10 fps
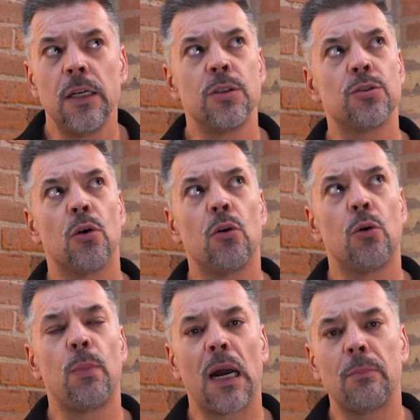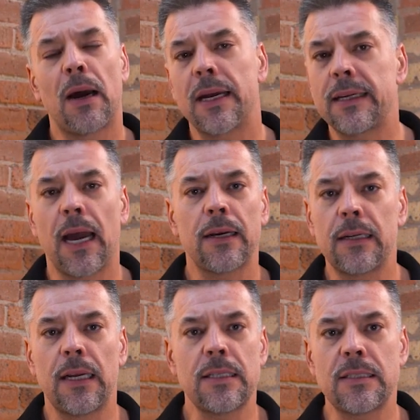So by my
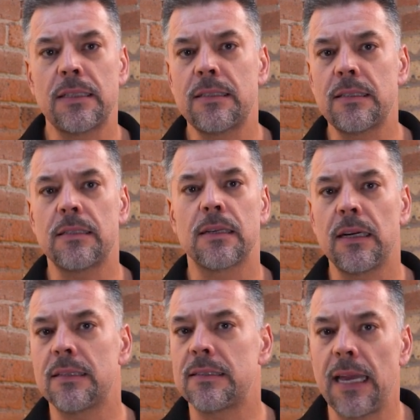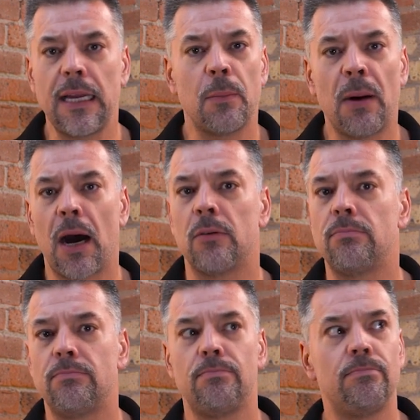calculations, it's gonna take about
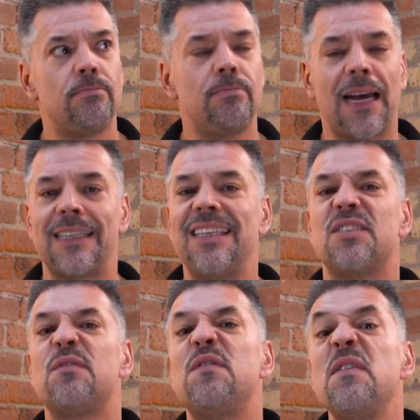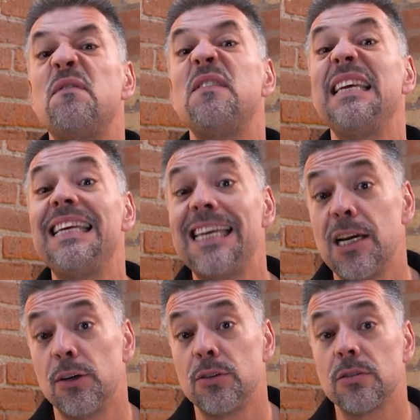at least 50
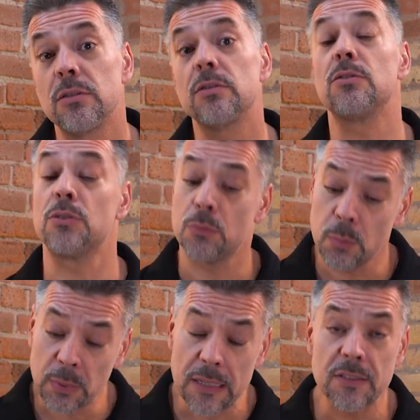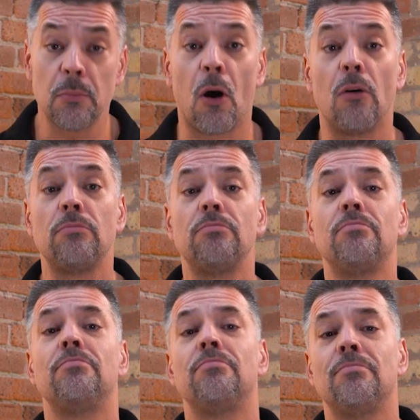years to replace them all.
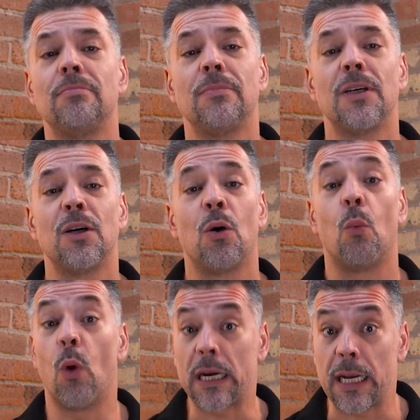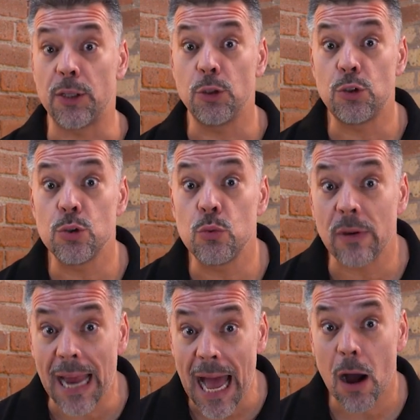What can you do
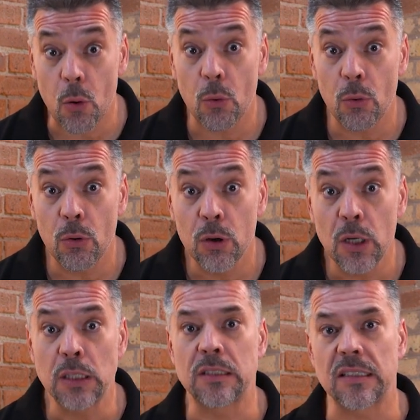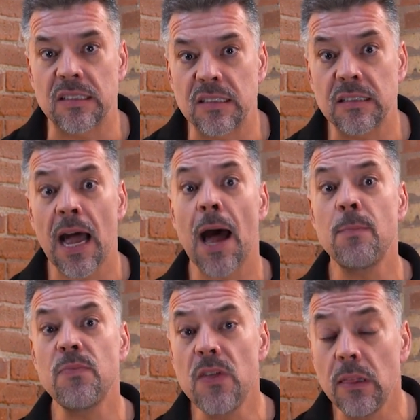now to stop the